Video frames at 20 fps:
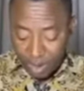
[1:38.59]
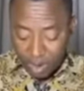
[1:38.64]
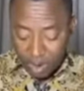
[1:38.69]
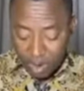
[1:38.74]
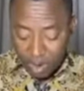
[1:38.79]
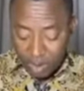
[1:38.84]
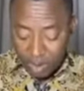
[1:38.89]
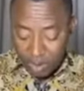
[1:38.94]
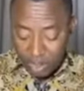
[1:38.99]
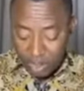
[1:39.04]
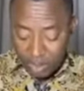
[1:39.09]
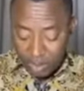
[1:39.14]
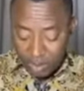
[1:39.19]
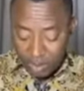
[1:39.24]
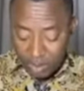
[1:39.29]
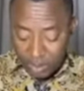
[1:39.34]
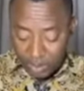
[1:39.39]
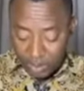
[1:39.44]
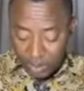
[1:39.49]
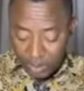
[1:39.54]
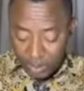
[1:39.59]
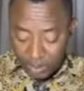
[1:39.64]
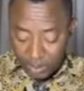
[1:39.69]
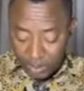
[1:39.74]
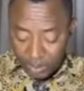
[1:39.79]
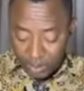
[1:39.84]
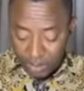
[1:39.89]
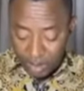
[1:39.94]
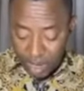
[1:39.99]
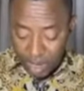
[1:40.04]
All right, what I will tell
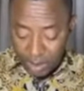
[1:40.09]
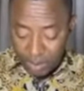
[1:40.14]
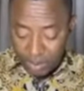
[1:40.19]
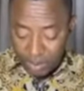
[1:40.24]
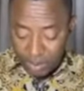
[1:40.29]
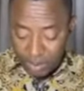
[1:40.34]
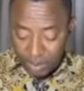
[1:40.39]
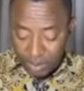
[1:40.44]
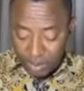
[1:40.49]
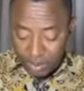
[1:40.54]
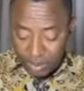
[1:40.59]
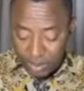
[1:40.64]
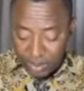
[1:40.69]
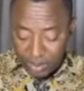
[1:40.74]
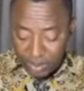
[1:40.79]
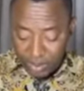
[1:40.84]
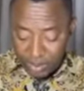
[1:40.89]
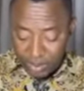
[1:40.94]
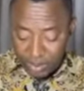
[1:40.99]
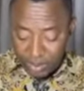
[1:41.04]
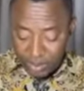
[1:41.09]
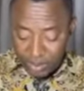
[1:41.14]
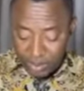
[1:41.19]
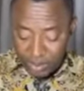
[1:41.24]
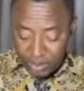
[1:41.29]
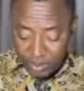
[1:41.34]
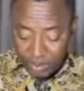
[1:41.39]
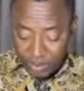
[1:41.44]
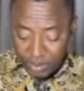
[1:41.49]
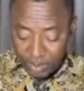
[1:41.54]
you, I'm going to send
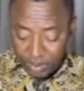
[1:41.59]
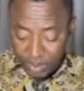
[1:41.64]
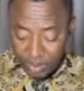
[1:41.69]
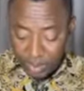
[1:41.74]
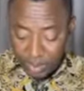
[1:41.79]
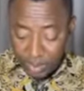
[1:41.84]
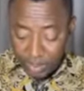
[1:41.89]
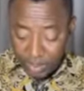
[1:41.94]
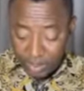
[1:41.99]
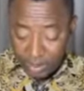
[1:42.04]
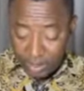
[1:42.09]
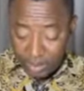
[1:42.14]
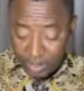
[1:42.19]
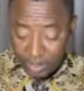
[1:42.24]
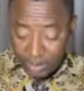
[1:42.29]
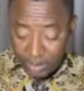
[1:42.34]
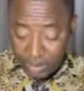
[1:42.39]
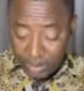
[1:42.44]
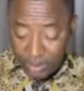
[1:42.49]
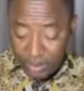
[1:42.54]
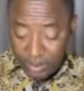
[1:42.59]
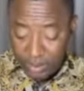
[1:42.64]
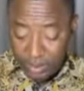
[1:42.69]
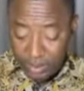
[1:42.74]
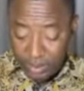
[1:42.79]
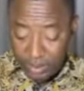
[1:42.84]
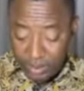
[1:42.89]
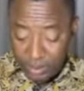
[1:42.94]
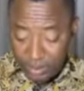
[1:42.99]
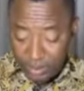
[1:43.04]
you a contact in the
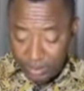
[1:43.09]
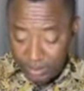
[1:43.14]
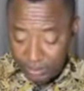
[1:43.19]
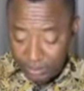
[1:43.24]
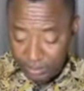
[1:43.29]
UK